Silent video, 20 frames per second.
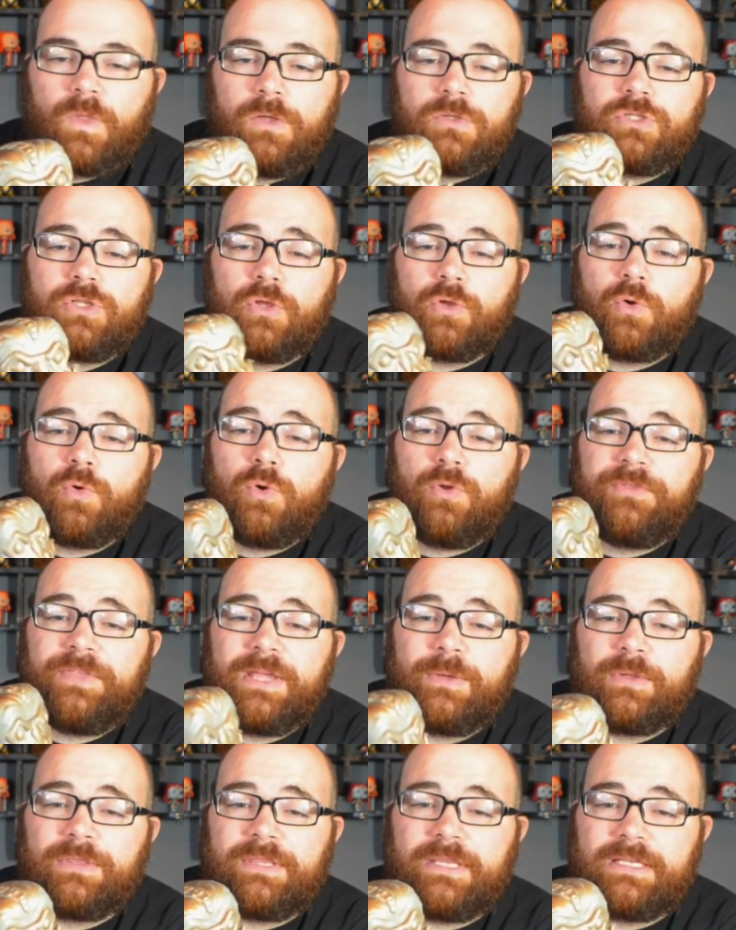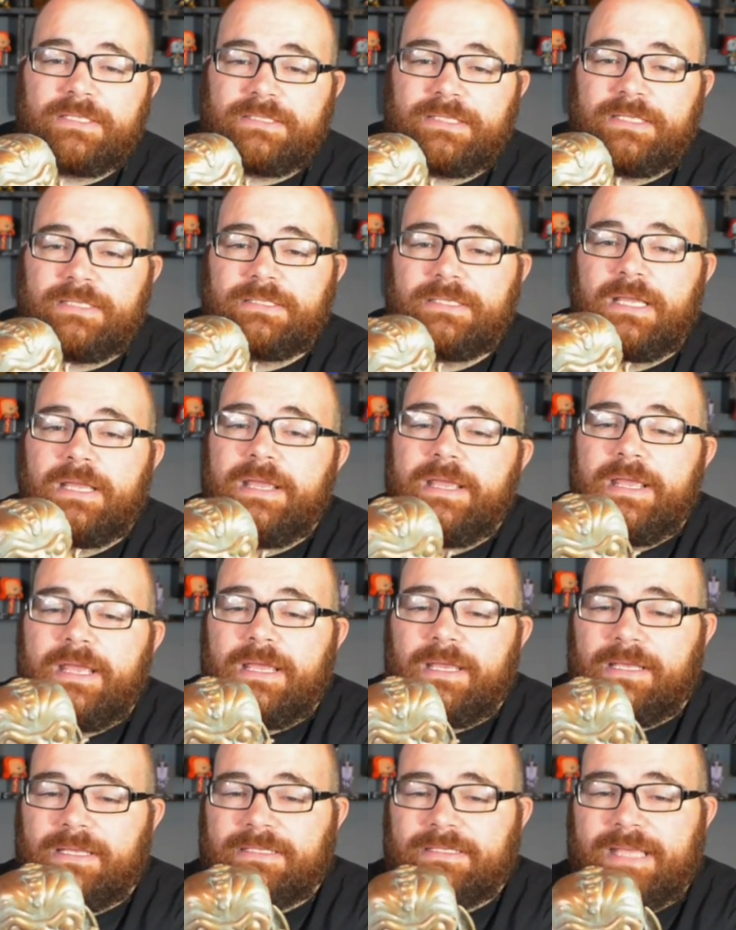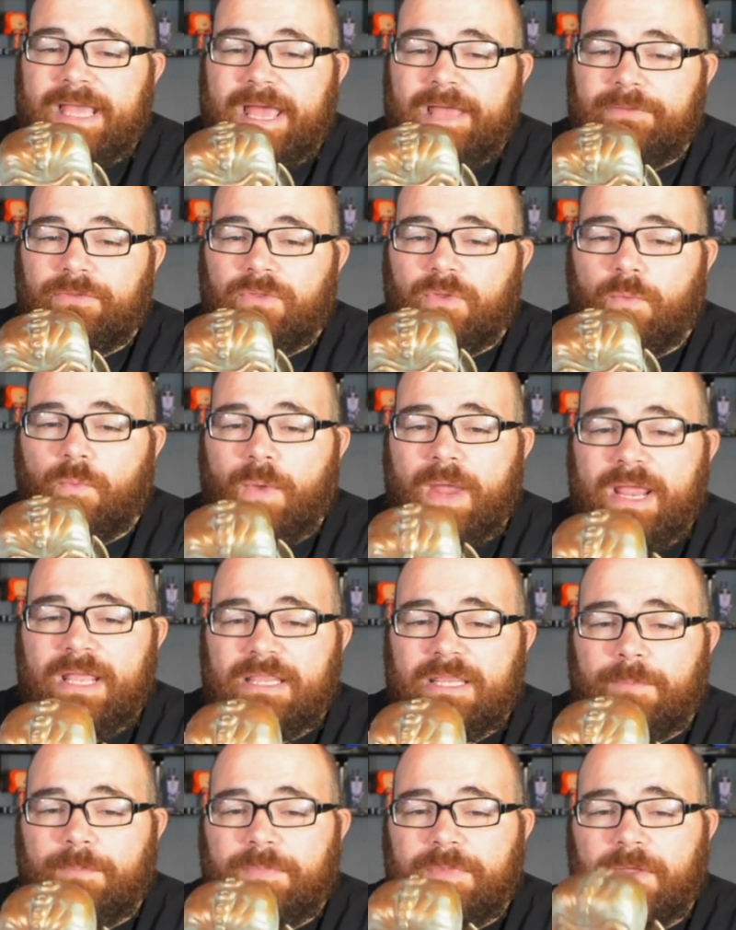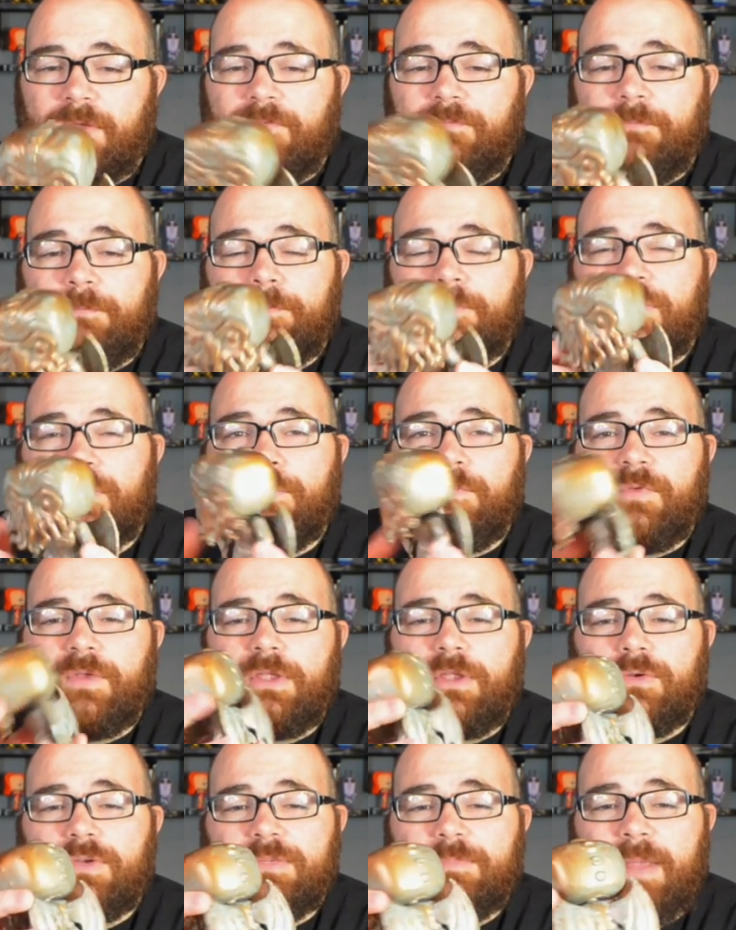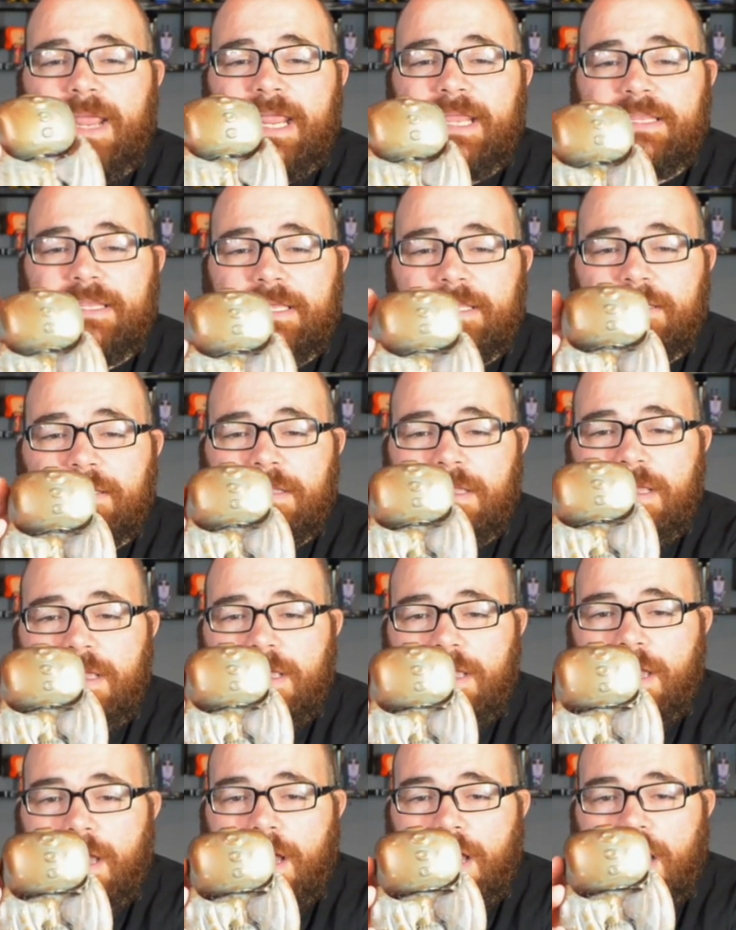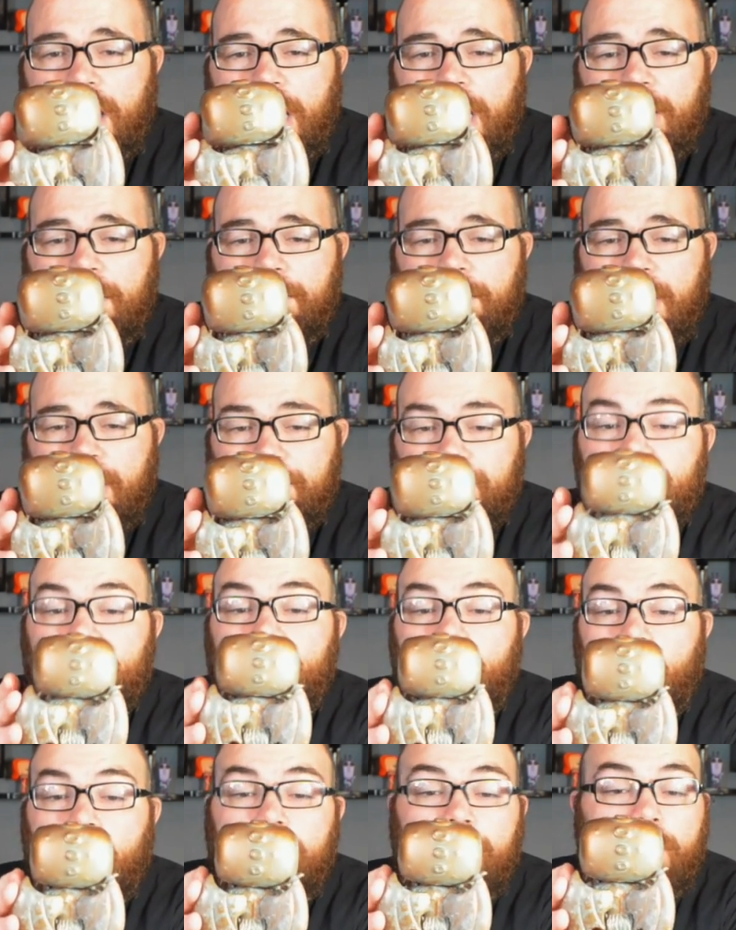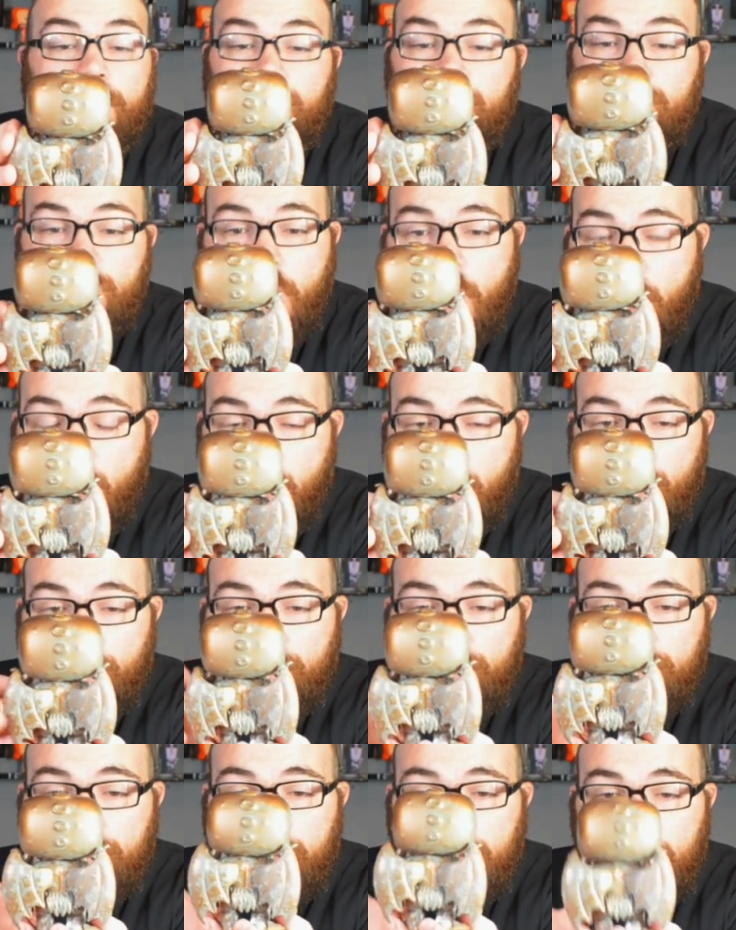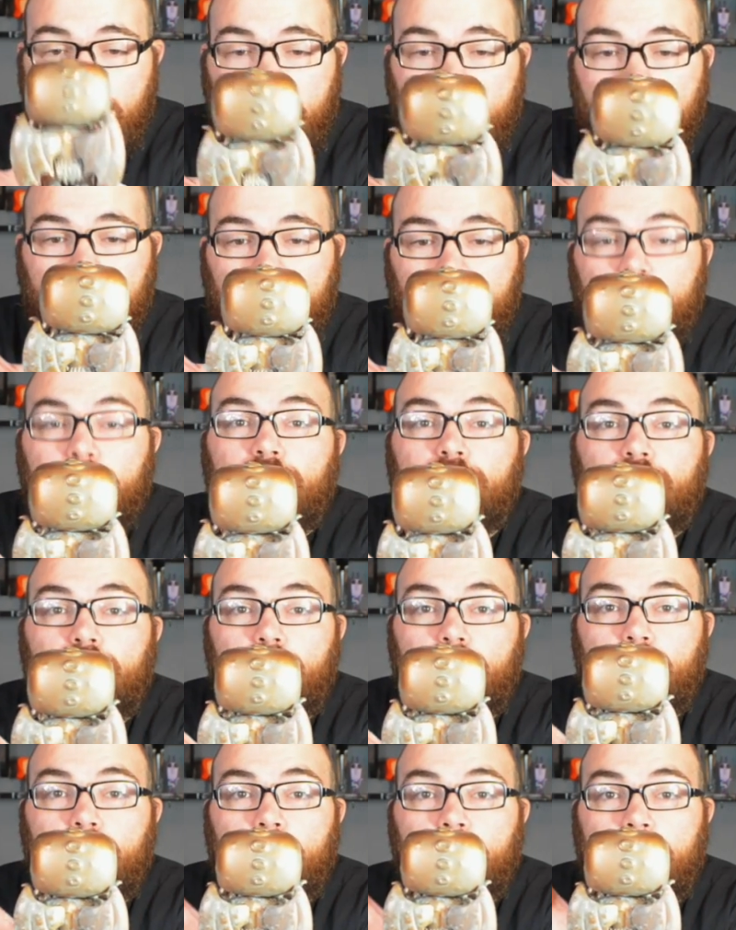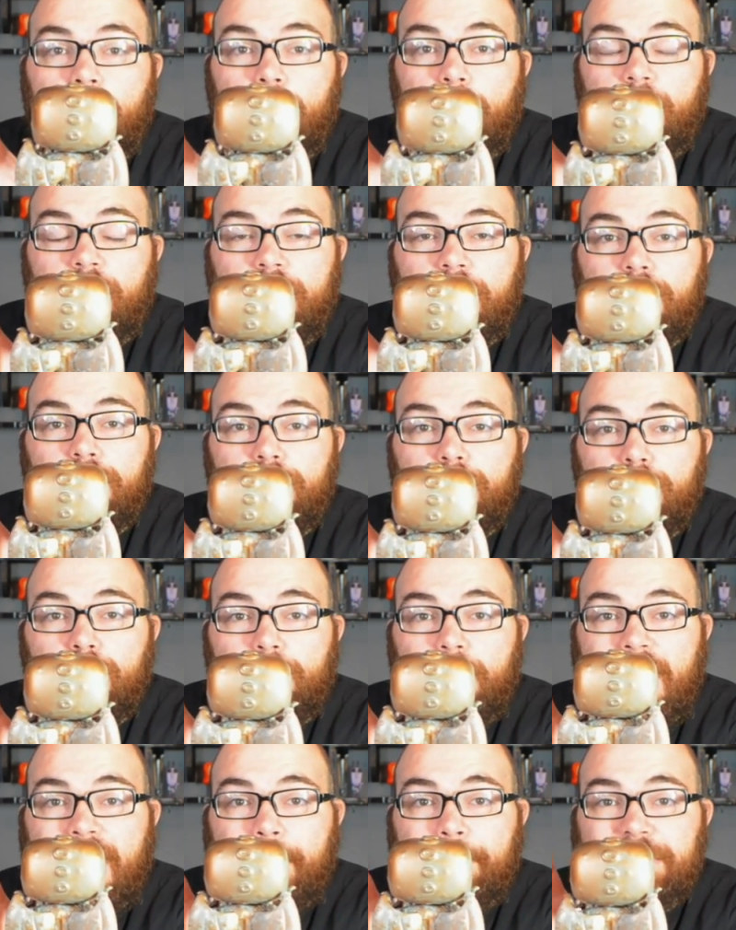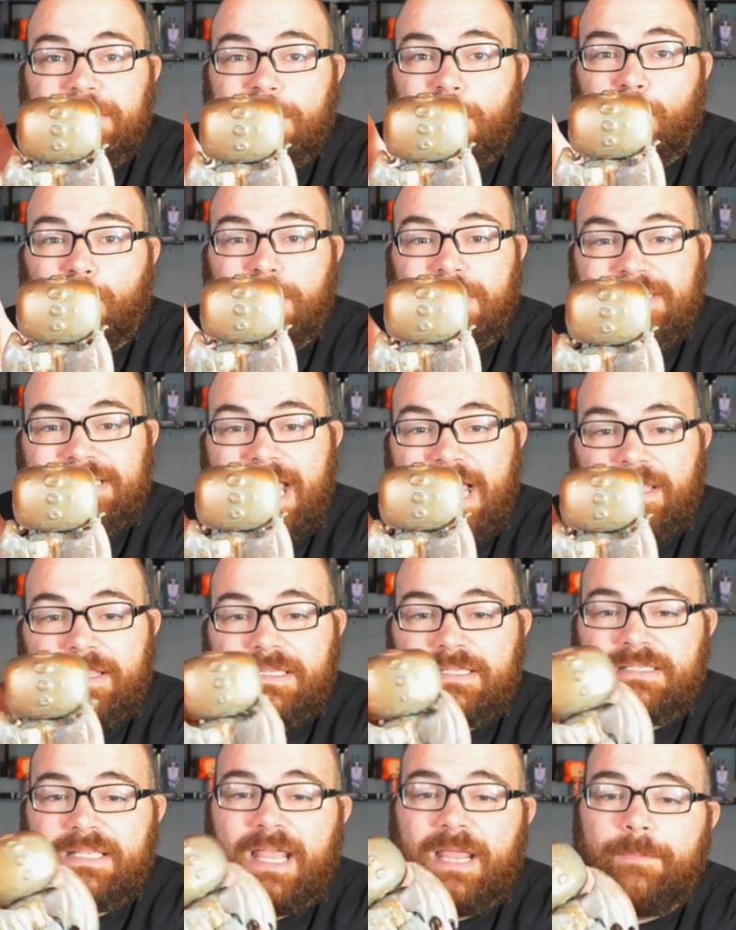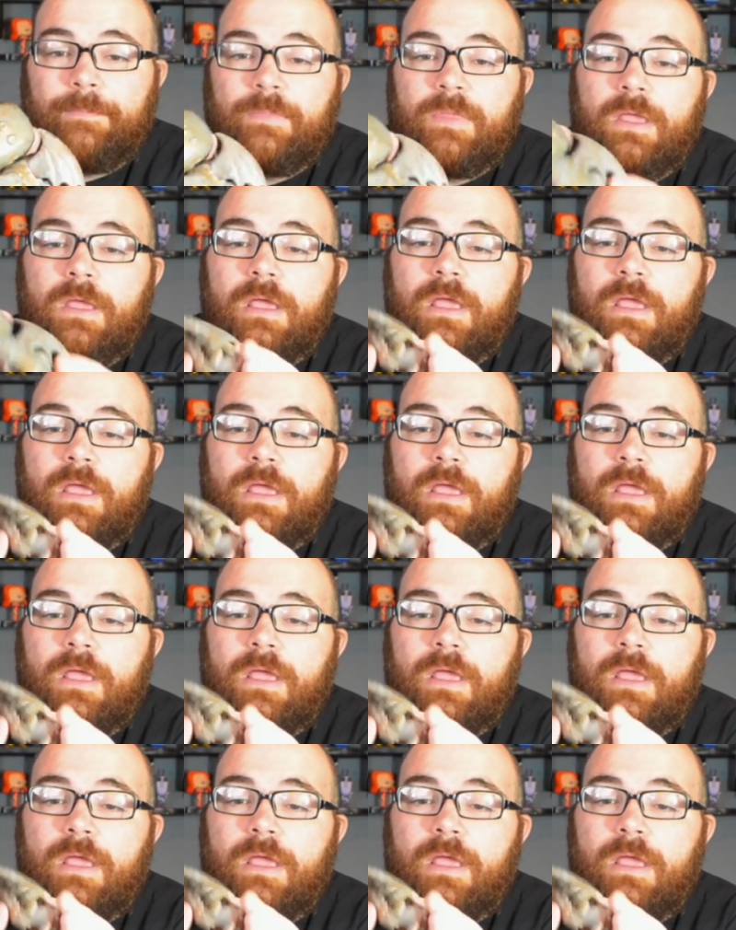So the cool thing with this is that the way that the figure is painted, I'm sure there are no 2 Cthulhu pops that look exactly the same.